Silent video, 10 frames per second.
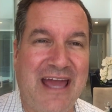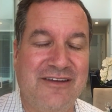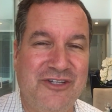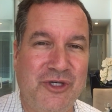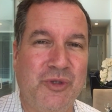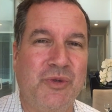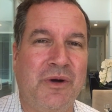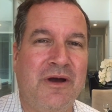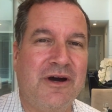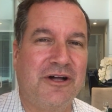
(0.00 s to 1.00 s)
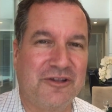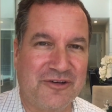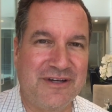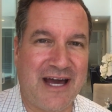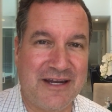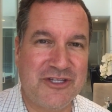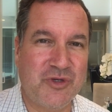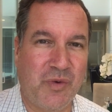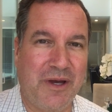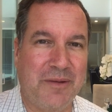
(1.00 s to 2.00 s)
and you learned how to
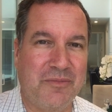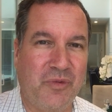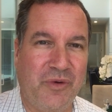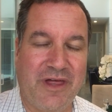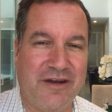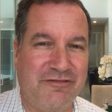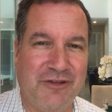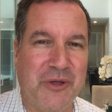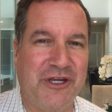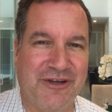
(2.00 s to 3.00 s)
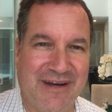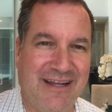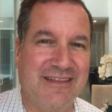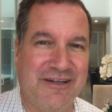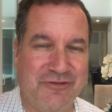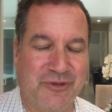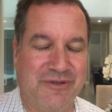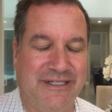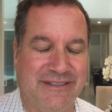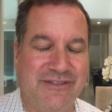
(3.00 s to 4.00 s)
swim without a floaty or anything for real.